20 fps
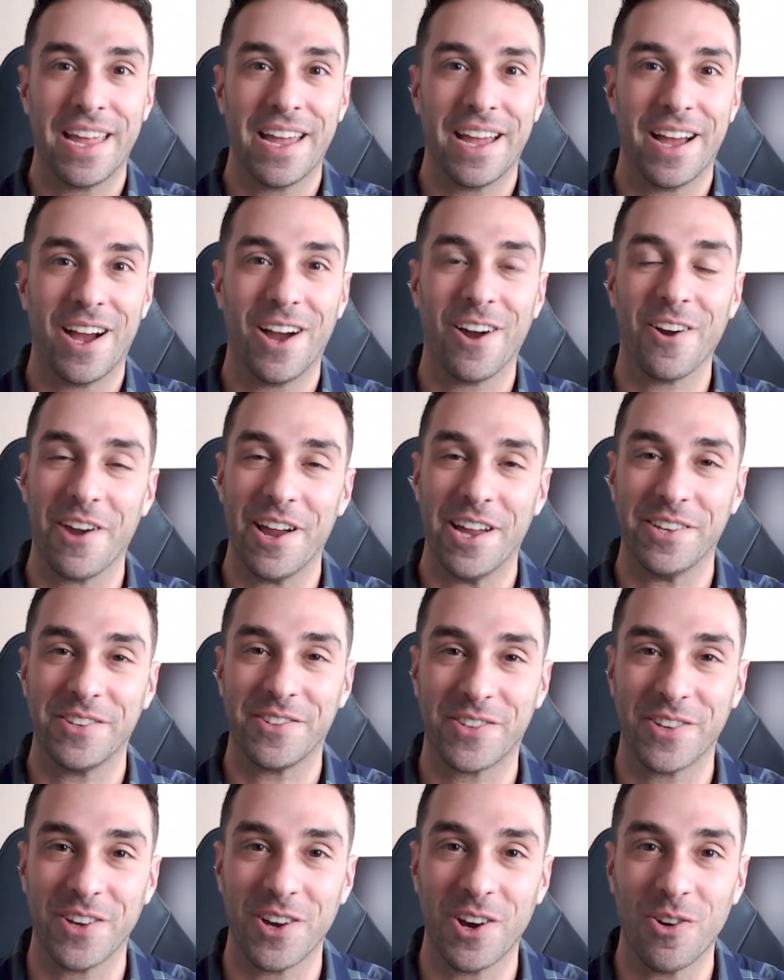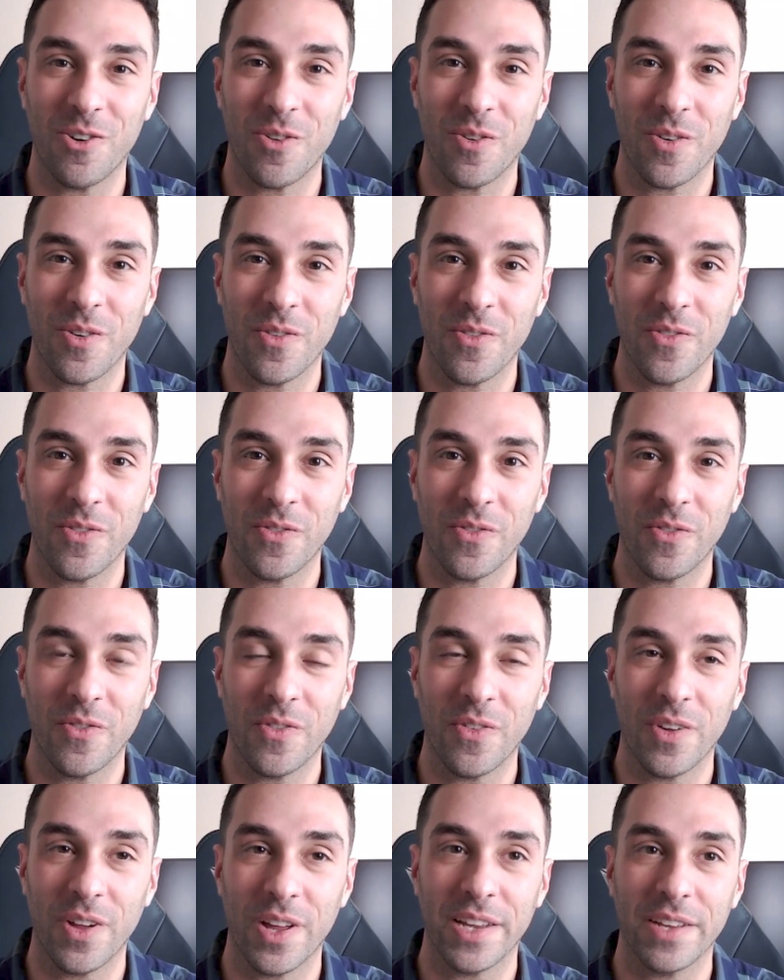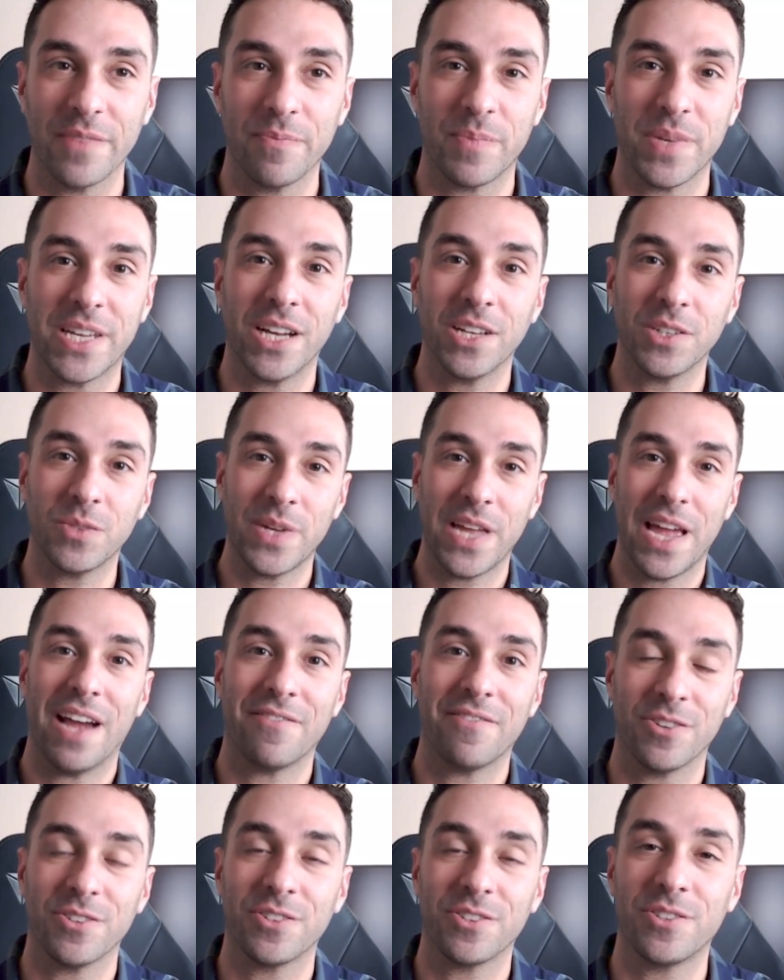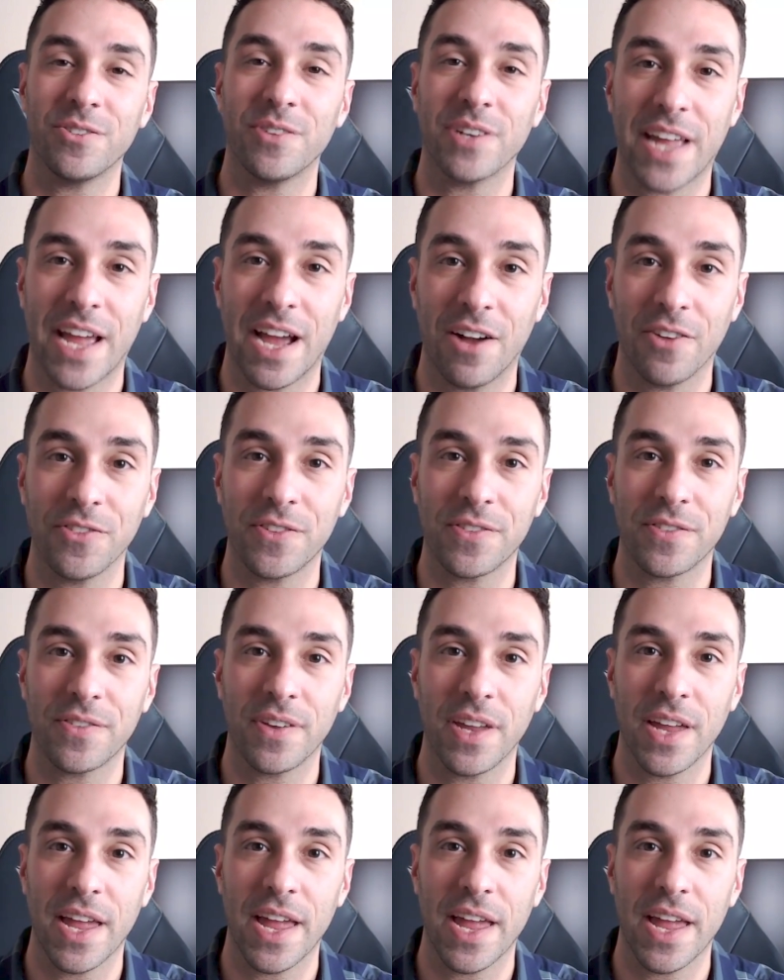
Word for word: All right, so because we have those two accounts,